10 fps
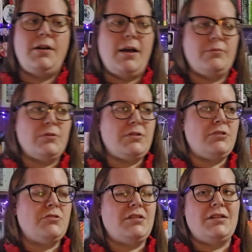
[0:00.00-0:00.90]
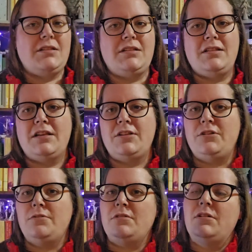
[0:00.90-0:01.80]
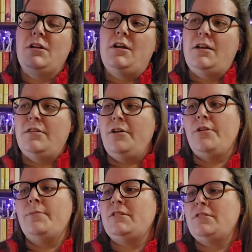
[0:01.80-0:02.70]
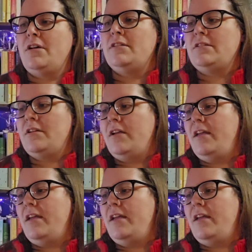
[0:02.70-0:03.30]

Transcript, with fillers: Um, so it's interesting to see that too and the arguments it's causing.